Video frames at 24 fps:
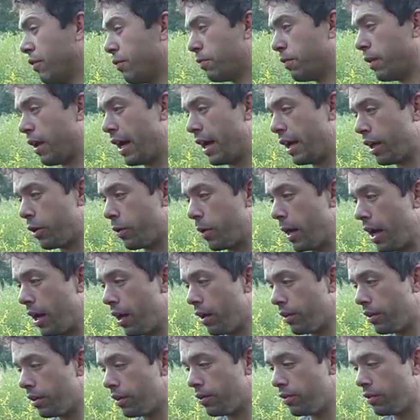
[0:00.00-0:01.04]
flying
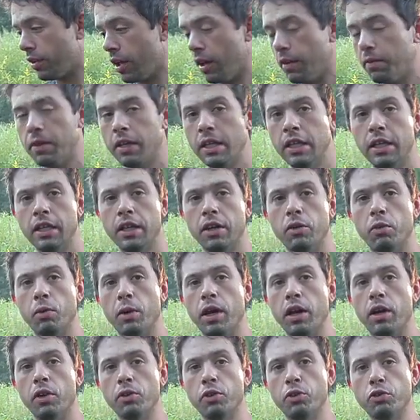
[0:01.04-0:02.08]
around and stuff?
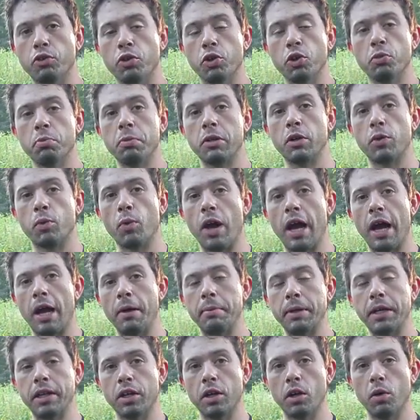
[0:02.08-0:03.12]
Well, there's a little bit of
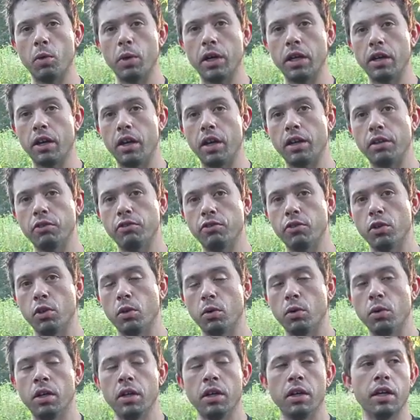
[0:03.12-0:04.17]
robbing going on, so